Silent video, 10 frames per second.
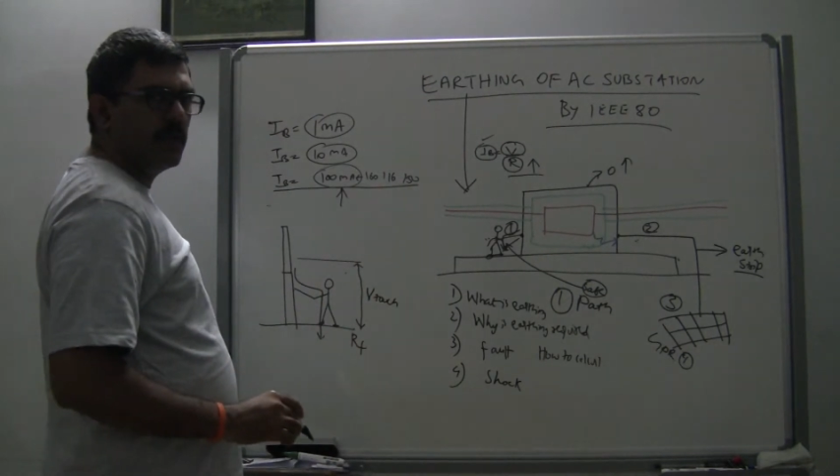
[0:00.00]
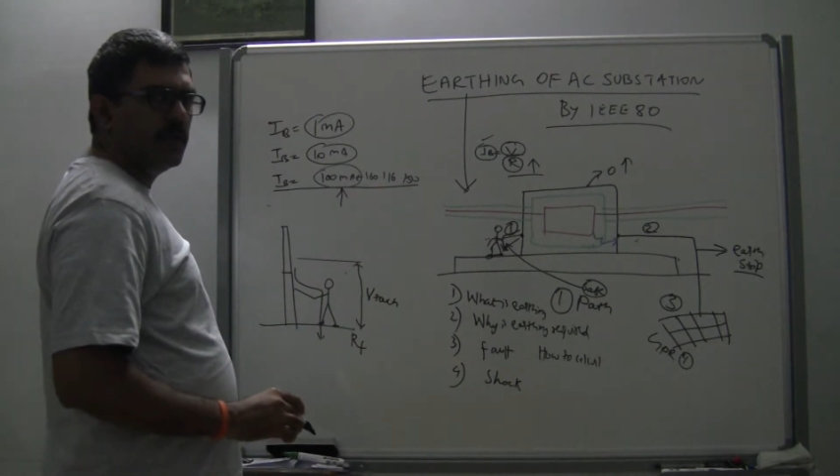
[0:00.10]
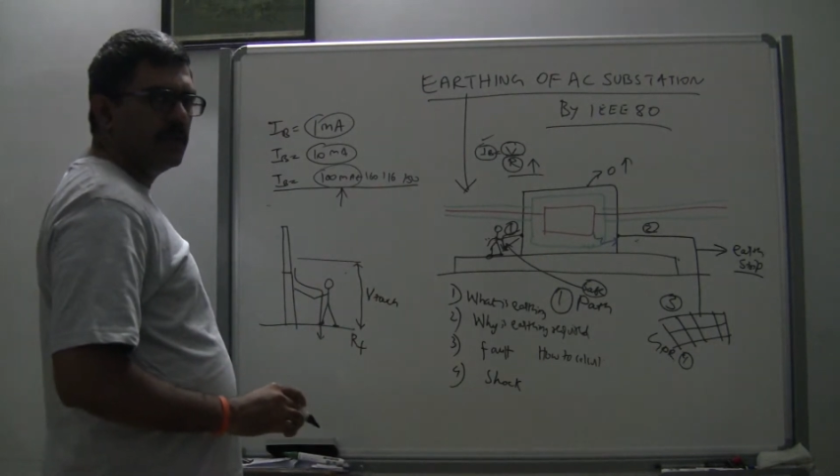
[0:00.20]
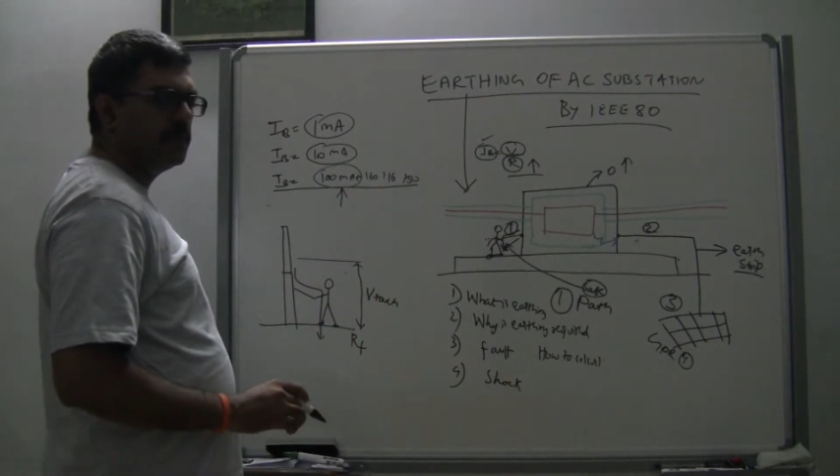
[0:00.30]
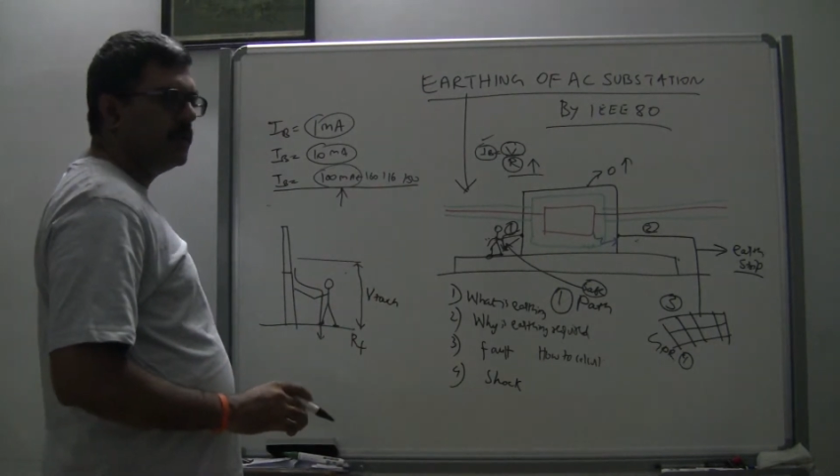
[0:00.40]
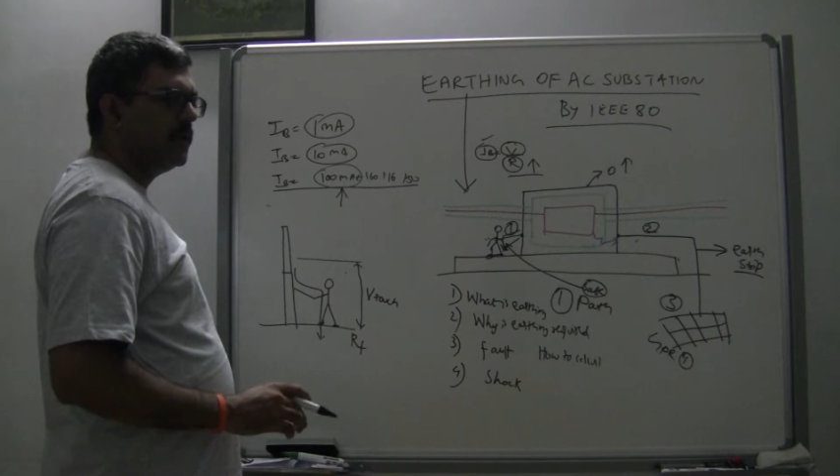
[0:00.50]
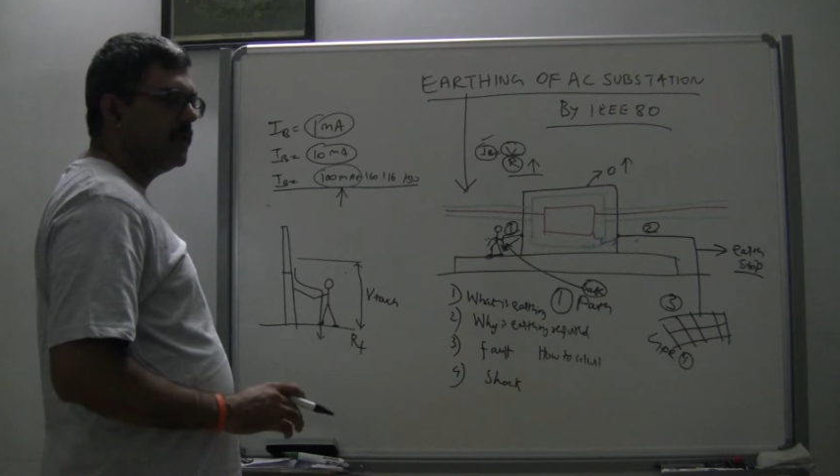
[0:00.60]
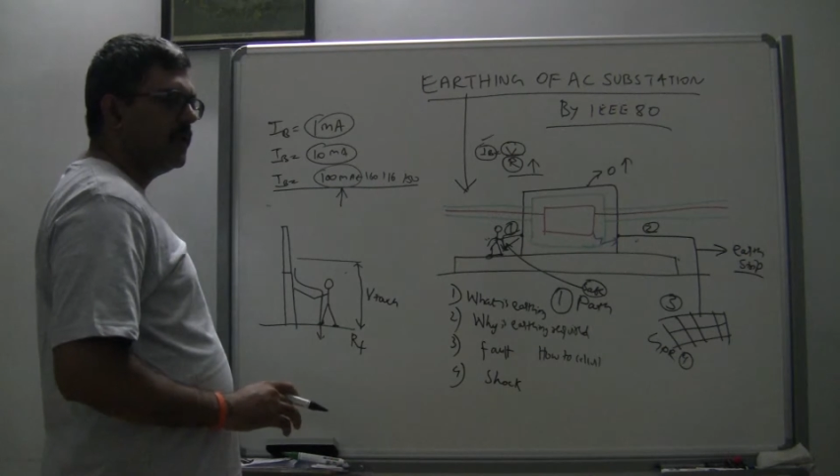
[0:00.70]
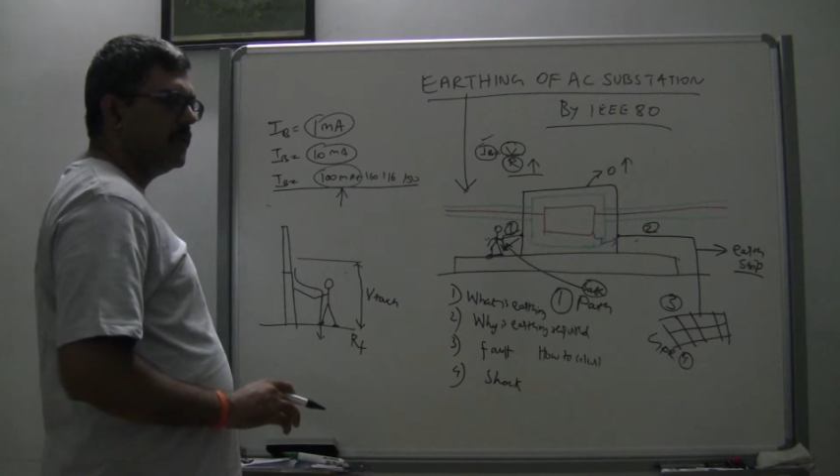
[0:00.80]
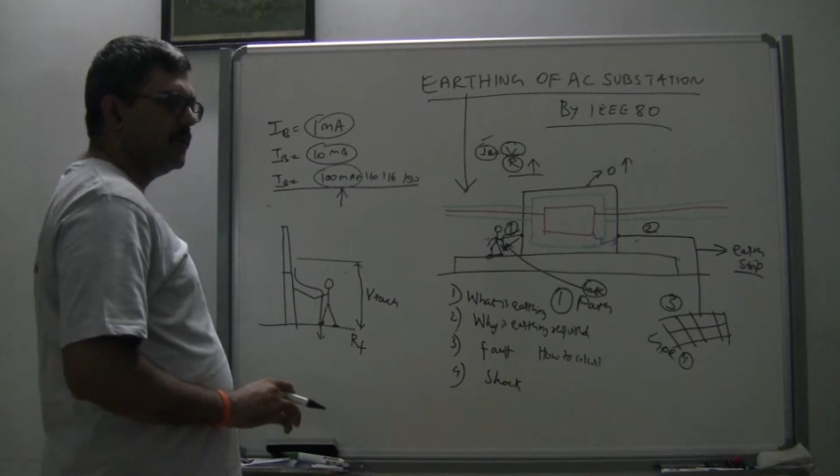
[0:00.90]

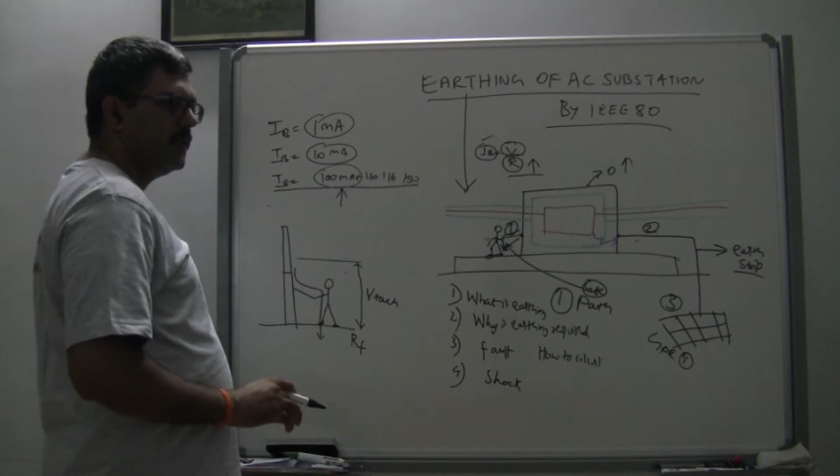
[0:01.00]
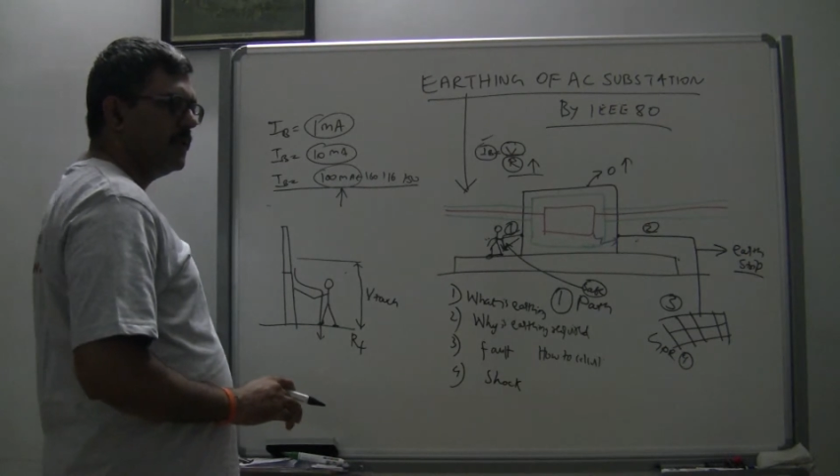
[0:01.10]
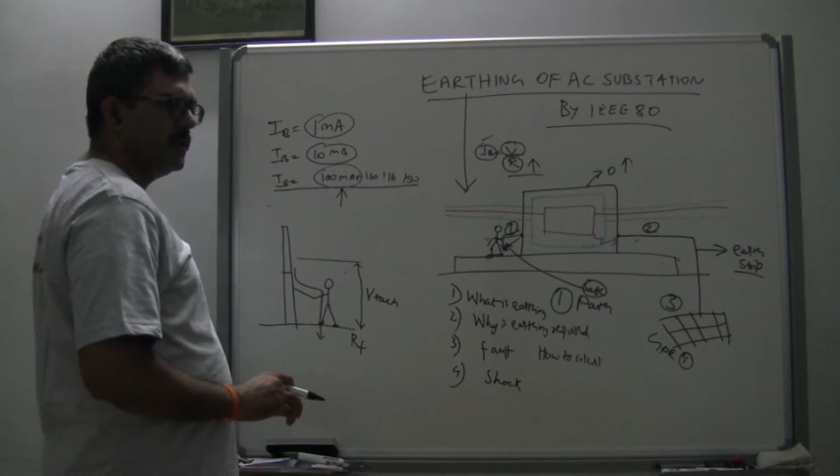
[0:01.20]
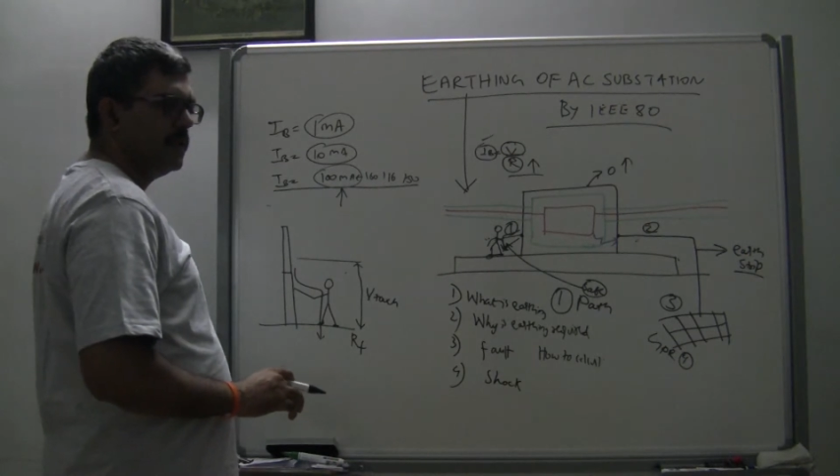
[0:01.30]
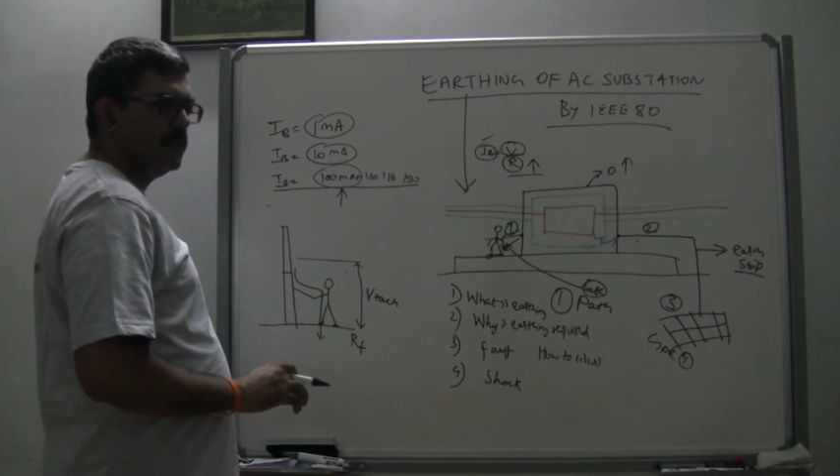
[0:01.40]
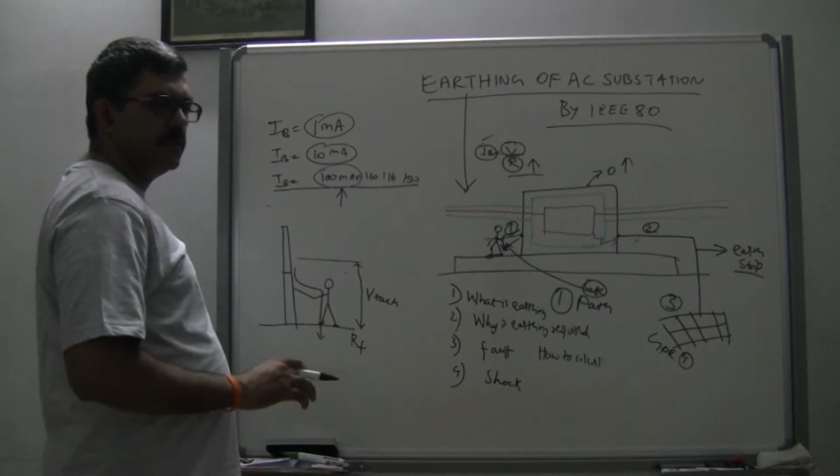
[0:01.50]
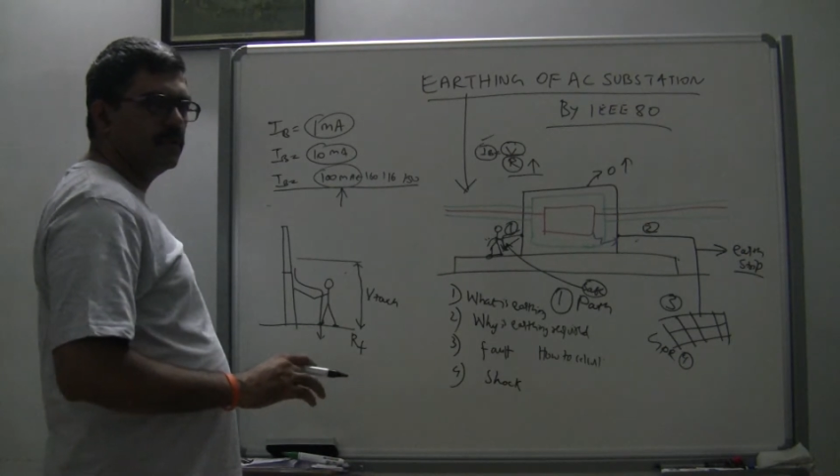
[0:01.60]
IEEE